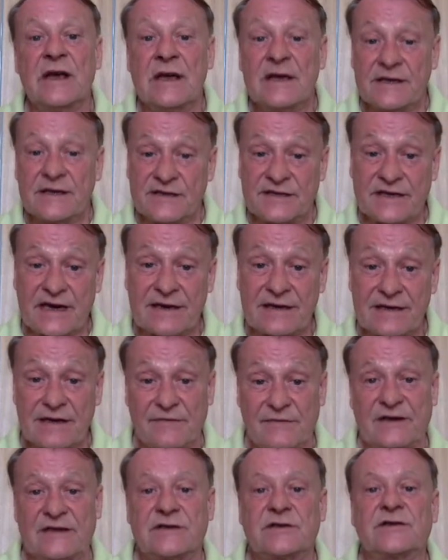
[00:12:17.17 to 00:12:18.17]

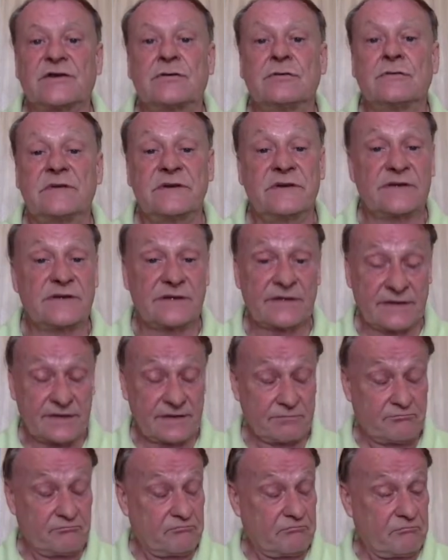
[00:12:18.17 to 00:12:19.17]
Stankovic, who's
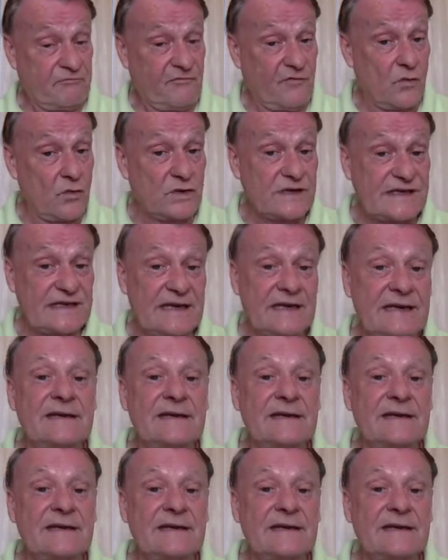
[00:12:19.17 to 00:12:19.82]
forcing